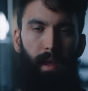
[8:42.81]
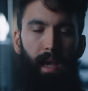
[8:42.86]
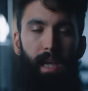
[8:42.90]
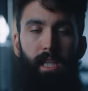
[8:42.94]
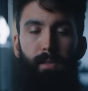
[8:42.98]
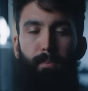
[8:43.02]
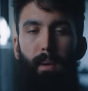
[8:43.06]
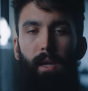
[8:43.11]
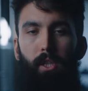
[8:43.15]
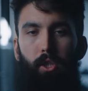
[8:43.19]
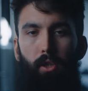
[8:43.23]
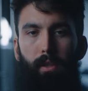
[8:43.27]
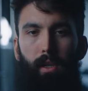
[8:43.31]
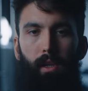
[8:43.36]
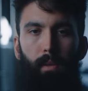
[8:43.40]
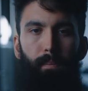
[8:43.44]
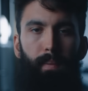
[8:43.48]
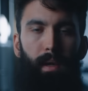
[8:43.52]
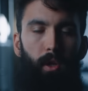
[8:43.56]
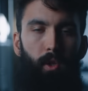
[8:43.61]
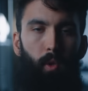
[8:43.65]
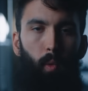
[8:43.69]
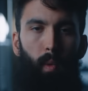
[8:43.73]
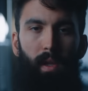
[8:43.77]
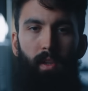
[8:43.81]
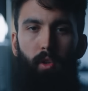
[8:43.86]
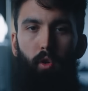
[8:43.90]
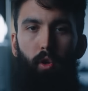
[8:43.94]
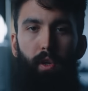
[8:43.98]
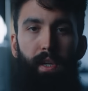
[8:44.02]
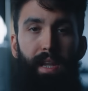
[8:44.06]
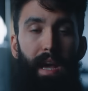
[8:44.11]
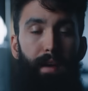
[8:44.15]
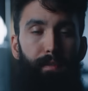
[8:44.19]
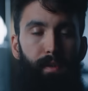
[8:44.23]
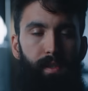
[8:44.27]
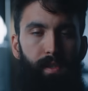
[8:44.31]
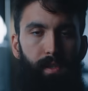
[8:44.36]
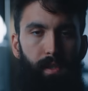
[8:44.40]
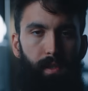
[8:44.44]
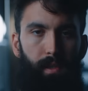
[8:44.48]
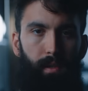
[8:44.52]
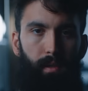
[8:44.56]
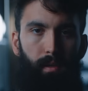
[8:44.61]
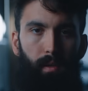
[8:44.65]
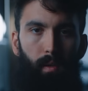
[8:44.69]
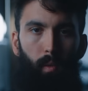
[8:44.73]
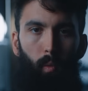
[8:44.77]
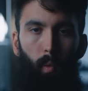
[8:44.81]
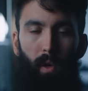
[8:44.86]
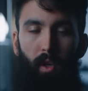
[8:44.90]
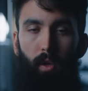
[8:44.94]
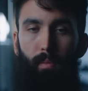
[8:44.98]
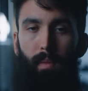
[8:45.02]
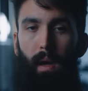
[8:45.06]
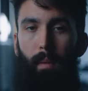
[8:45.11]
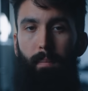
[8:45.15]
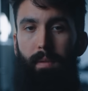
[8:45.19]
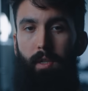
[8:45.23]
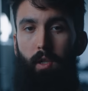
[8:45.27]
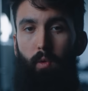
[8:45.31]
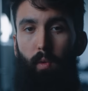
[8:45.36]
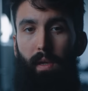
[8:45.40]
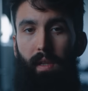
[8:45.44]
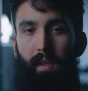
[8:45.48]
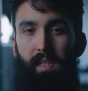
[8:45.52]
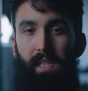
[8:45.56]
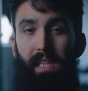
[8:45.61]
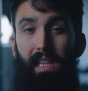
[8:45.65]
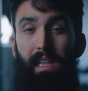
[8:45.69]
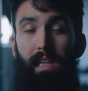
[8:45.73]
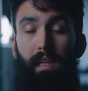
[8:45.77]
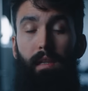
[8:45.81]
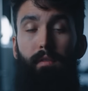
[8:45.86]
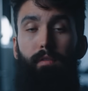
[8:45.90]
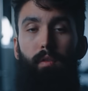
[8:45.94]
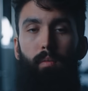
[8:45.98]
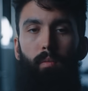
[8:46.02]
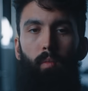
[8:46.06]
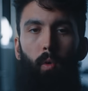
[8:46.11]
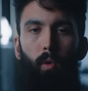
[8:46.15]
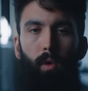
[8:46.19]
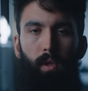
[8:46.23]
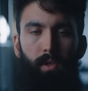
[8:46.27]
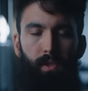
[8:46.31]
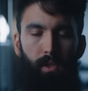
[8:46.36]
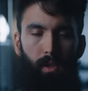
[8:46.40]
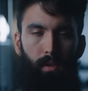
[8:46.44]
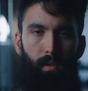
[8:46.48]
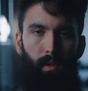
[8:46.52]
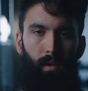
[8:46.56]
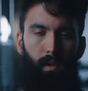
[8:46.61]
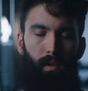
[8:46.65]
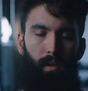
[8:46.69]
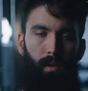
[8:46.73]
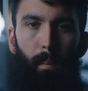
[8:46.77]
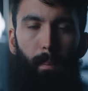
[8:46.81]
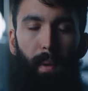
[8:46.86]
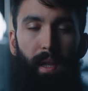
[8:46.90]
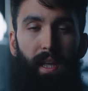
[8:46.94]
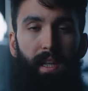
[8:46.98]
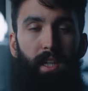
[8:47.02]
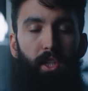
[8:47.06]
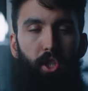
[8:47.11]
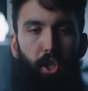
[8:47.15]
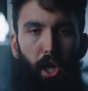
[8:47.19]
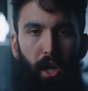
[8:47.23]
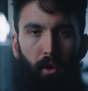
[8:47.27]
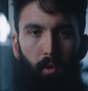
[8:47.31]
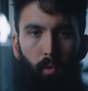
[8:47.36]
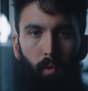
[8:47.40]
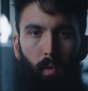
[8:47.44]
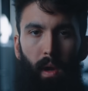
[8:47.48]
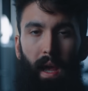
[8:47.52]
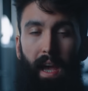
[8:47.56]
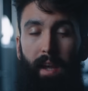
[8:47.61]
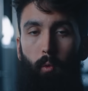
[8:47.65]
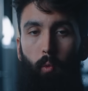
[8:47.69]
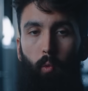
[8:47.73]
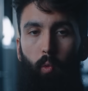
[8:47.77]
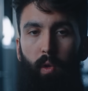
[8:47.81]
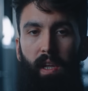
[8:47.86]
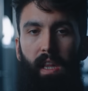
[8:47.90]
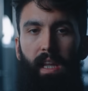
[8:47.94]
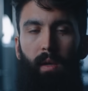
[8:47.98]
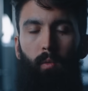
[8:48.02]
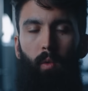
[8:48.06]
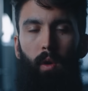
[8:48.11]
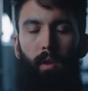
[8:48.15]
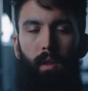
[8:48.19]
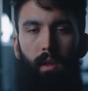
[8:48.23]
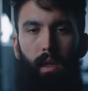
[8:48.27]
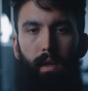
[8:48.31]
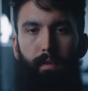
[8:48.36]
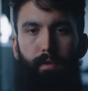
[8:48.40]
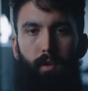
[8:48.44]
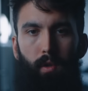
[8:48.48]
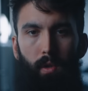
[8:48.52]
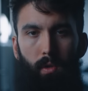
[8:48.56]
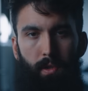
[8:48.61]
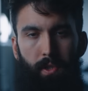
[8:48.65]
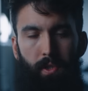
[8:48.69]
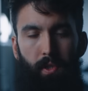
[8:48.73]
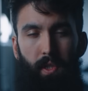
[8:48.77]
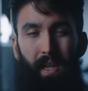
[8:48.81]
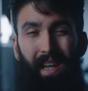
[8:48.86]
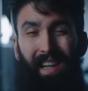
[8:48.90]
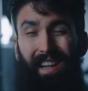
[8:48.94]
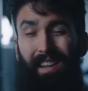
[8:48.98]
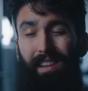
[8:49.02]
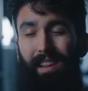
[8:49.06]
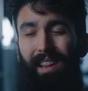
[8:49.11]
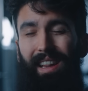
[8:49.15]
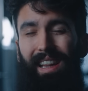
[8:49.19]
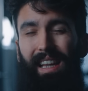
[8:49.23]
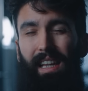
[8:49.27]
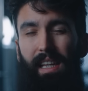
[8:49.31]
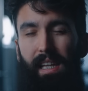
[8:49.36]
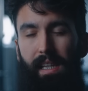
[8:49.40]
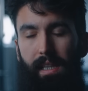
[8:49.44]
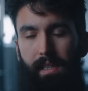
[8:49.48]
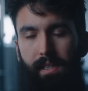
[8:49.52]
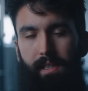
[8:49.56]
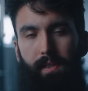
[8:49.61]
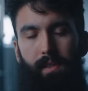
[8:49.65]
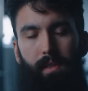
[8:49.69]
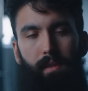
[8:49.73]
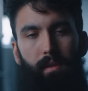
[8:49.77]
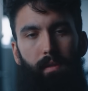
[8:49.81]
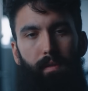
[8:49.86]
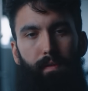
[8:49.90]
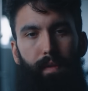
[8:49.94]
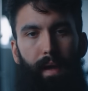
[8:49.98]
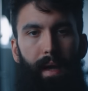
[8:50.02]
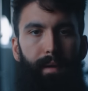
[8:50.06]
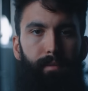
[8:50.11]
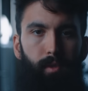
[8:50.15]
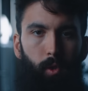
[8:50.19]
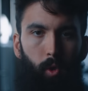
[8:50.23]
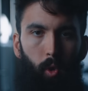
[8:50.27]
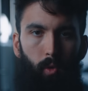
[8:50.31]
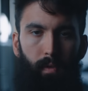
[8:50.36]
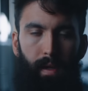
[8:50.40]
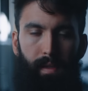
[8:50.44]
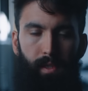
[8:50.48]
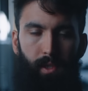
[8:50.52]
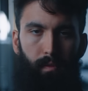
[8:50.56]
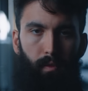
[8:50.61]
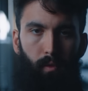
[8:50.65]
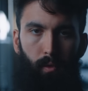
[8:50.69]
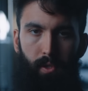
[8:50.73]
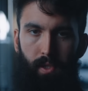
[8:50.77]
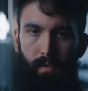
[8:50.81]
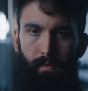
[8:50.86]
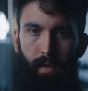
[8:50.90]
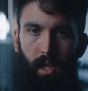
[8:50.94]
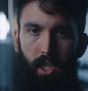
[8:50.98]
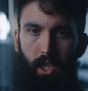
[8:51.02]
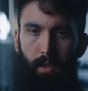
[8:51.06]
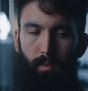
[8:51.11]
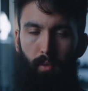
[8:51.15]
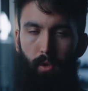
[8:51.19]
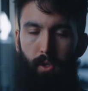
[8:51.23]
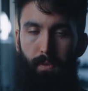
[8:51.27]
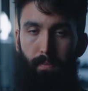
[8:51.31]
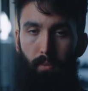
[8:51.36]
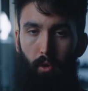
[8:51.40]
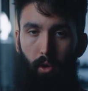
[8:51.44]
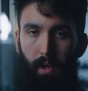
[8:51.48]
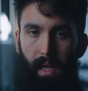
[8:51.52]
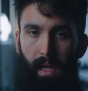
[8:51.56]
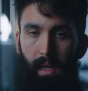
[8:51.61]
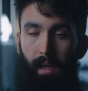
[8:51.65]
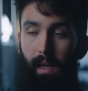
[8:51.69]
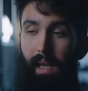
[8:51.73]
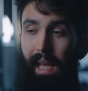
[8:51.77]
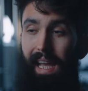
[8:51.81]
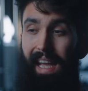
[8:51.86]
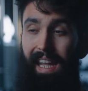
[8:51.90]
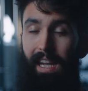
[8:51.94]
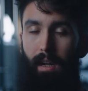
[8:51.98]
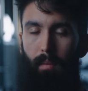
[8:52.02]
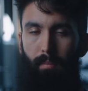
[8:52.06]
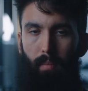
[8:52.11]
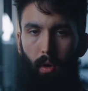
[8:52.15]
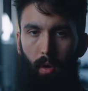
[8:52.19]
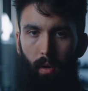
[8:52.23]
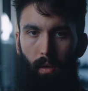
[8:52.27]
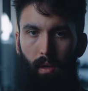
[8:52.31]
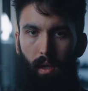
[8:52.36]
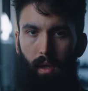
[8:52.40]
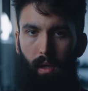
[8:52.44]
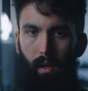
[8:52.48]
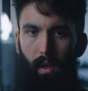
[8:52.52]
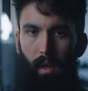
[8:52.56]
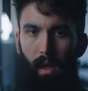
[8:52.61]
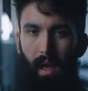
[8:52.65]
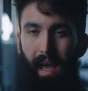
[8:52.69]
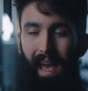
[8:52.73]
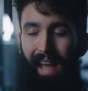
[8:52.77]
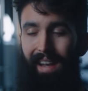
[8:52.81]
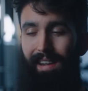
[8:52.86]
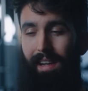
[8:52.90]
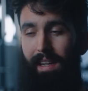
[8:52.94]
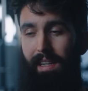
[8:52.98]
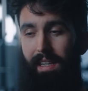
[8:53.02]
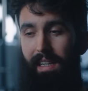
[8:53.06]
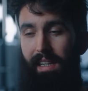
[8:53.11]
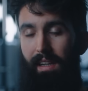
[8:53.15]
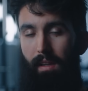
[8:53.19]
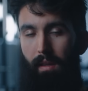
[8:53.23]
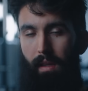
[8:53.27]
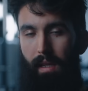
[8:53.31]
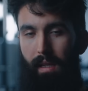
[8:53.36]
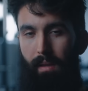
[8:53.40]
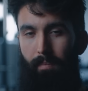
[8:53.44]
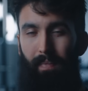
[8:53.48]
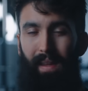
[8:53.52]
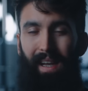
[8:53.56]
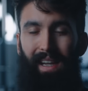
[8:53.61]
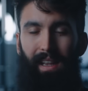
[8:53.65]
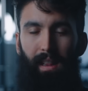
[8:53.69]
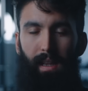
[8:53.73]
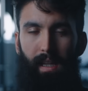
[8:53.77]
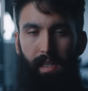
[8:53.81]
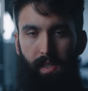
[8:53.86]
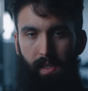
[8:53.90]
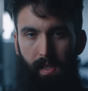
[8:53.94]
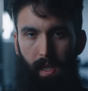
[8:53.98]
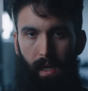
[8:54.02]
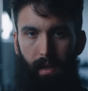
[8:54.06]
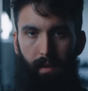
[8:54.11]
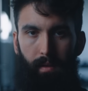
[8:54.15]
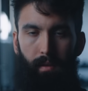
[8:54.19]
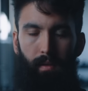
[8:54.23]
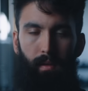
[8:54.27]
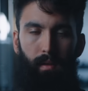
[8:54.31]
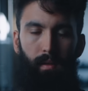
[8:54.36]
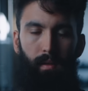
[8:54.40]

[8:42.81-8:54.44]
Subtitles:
especially compared to when you're in deficit, where you might be doing this even more so. But in general, I really want lifters to hit at least 5 servings of fruits and vegetables per day in a bulk, and ideally, at least 10.